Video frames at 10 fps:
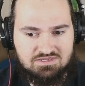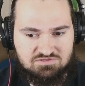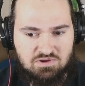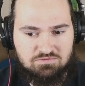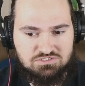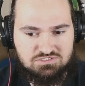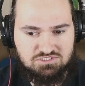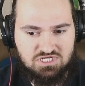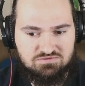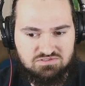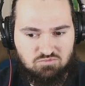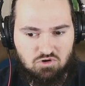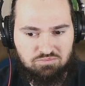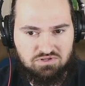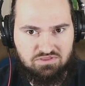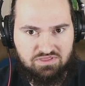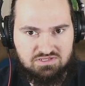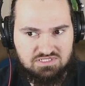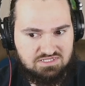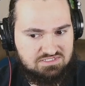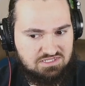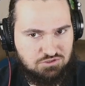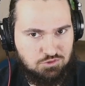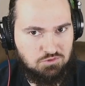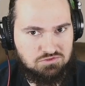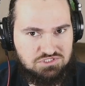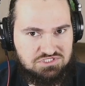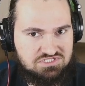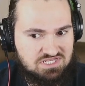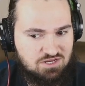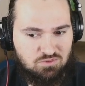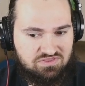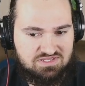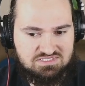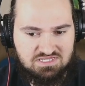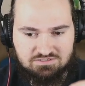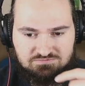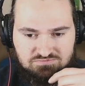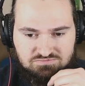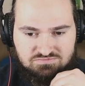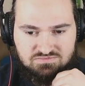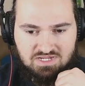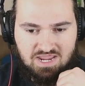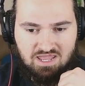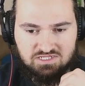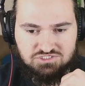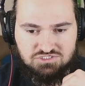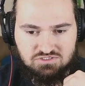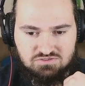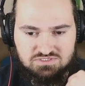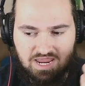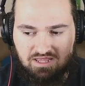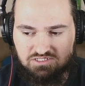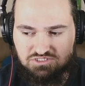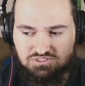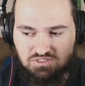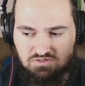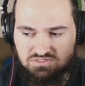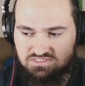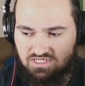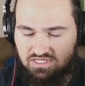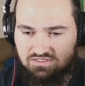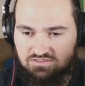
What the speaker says: I remember James Damore putting things like, did Google just say what they said? Alex Jones is like